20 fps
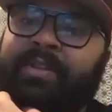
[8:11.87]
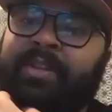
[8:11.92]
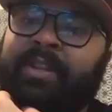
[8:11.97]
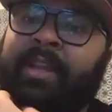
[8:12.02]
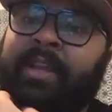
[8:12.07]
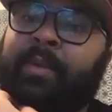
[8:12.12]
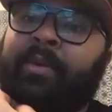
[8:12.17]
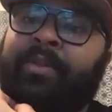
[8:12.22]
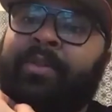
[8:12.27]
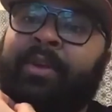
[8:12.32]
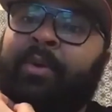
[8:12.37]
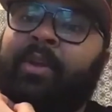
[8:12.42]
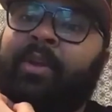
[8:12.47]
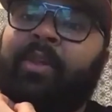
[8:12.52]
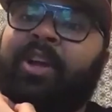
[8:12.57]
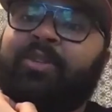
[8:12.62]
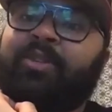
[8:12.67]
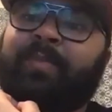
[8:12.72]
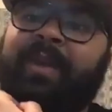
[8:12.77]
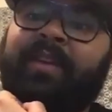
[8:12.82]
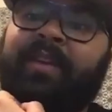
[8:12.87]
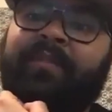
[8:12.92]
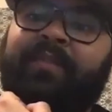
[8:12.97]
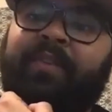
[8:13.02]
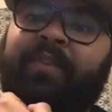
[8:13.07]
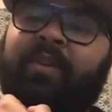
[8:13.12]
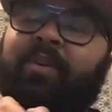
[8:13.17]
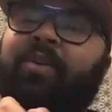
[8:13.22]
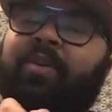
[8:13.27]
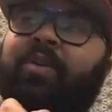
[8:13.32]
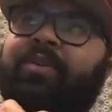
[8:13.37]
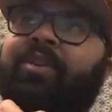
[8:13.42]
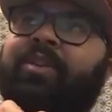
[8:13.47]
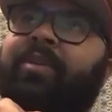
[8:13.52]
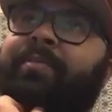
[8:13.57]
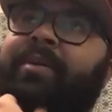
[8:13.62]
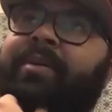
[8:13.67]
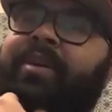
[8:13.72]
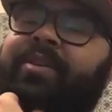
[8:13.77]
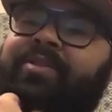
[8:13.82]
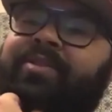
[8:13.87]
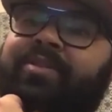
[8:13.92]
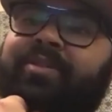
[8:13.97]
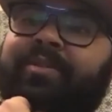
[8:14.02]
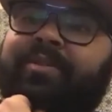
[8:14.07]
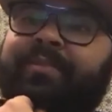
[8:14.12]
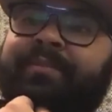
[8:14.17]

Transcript: They only lost by a field goal to the Bills too.